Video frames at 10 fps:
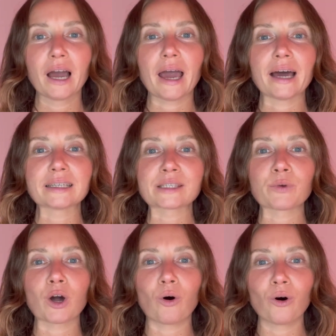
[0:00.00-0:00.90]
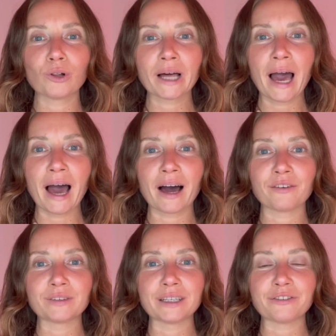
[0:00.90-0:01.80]
As we all
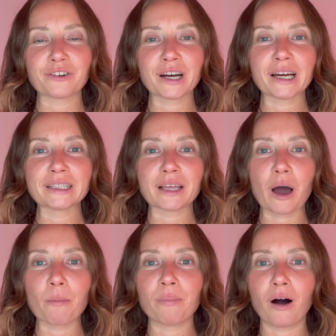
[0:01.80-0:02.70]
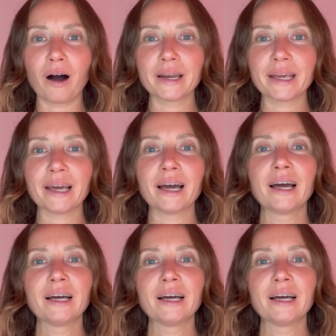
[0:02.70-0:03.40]
have different body